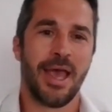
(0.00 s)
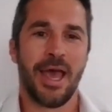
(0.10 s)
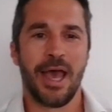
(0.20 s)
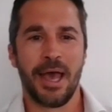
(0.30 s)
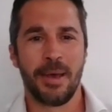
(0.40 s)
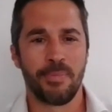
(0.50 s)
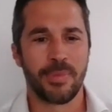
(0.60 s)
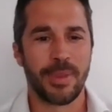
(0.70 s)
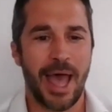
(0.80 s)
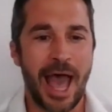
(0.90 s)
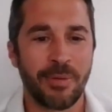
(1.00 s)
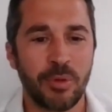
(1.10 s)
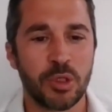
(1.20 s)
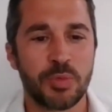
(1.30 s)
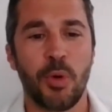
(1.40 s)
Ahmed
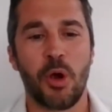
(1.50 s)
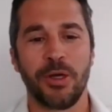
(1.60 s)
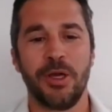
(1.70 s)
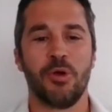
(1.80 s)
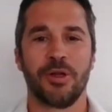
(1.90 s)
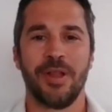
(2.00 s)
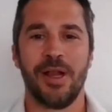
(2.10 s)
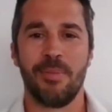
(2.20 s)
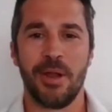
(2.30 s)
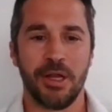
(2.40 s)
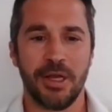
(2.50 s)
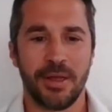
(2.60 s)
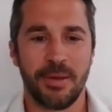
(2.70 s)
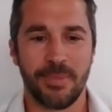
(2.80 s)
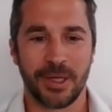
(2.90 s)
was born in northern Lebanon,
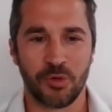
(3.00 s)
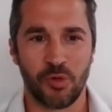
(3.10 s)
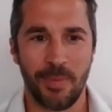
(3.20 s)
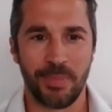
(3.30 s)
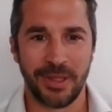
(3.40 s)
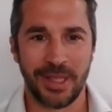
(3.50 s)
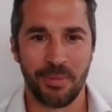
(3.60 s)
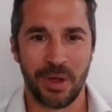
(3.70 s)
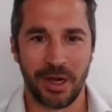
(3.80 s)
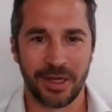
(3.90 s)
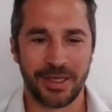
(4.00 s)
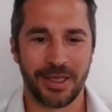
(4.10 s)
but grew up in Denmark,